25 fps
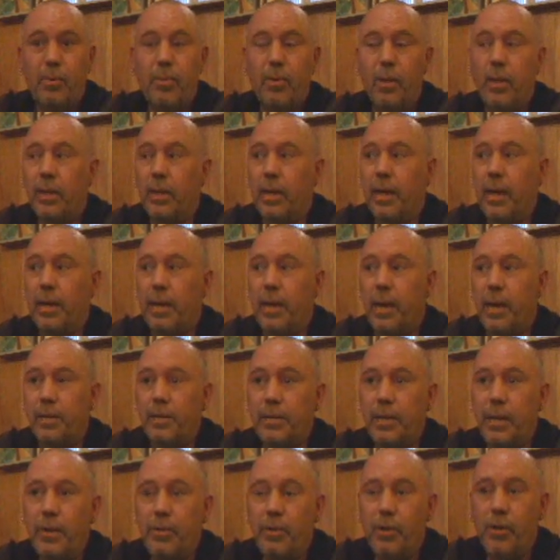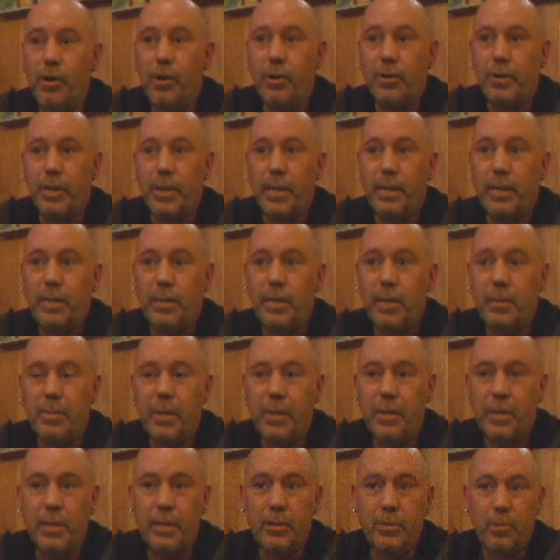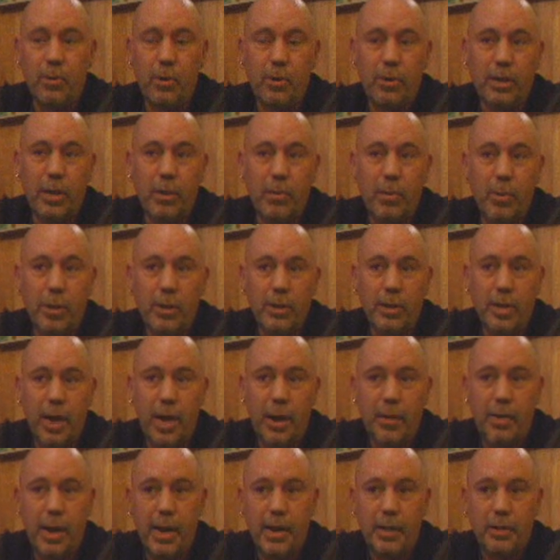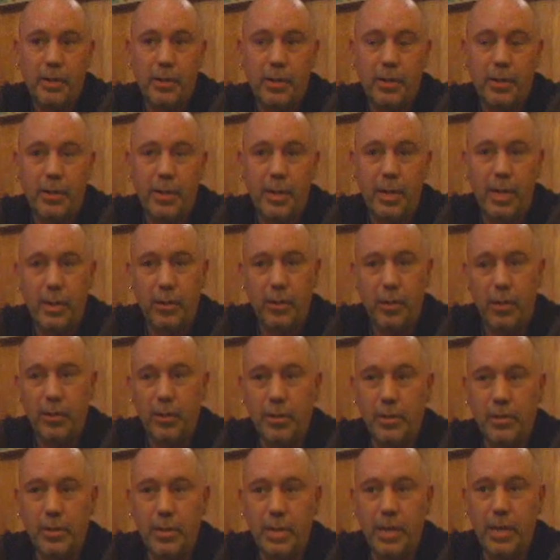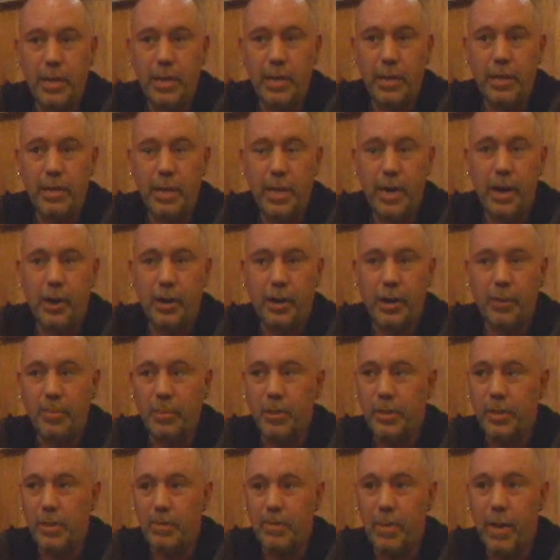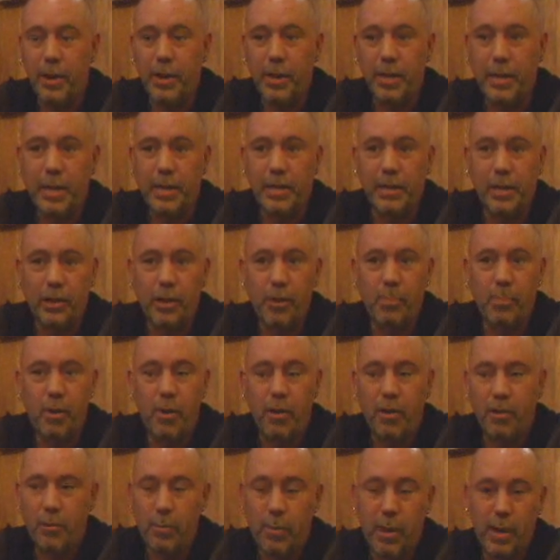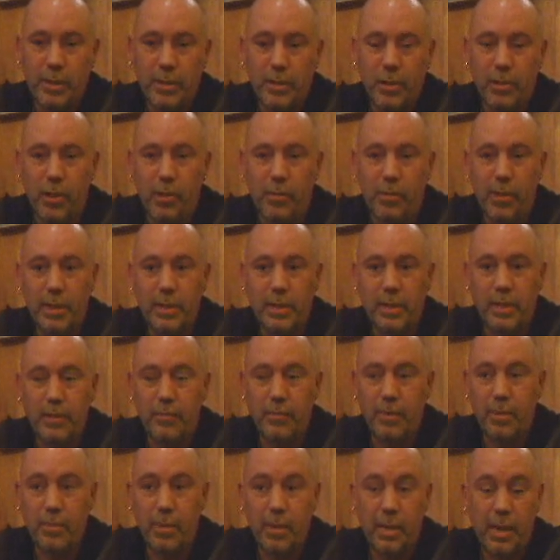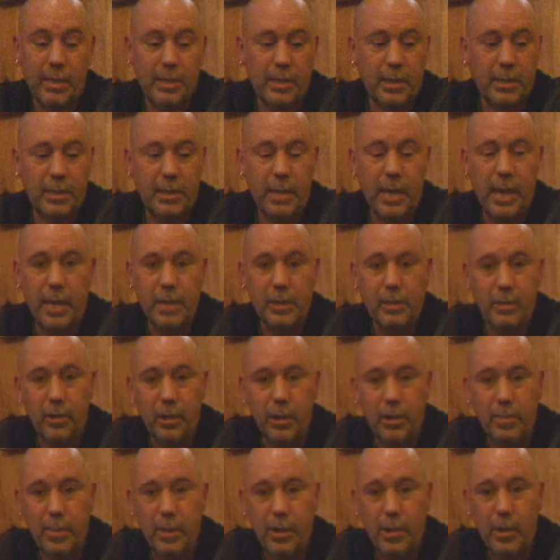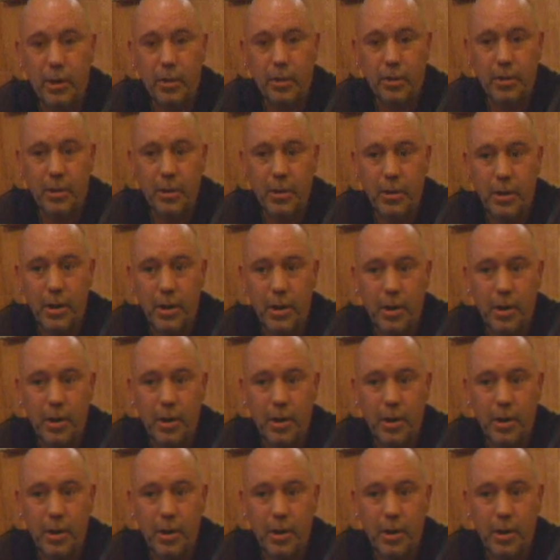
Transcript: Well, I zeroed it. I mean, this were only a one direction thing. I know there's the arguments about you need to go both ways and all the rest of it, but as I say, it's only been on